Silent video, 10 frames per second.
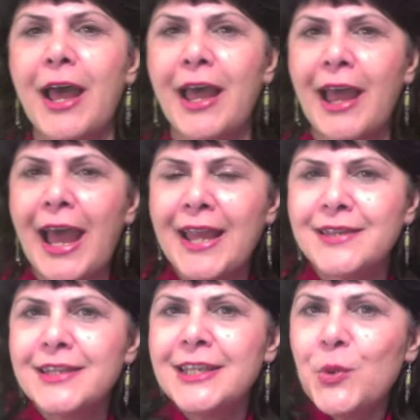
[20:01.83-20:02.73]
uh,
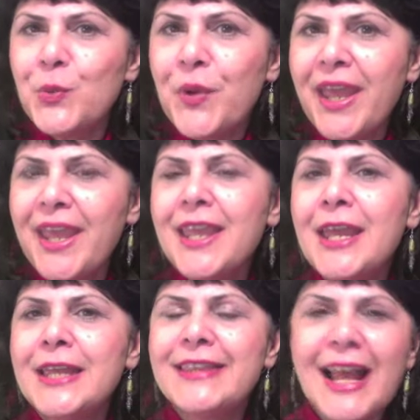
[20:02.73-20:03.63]
and in a way,
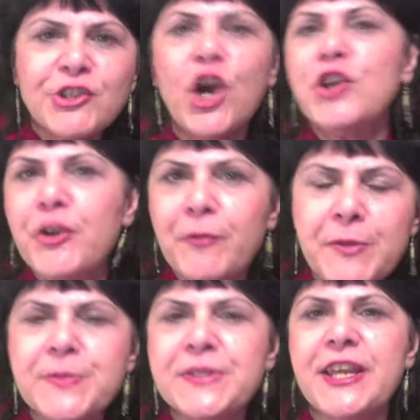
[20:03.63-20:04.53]
that kind of
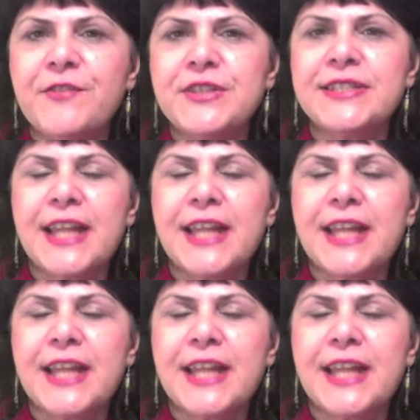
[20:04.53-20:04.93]
lip service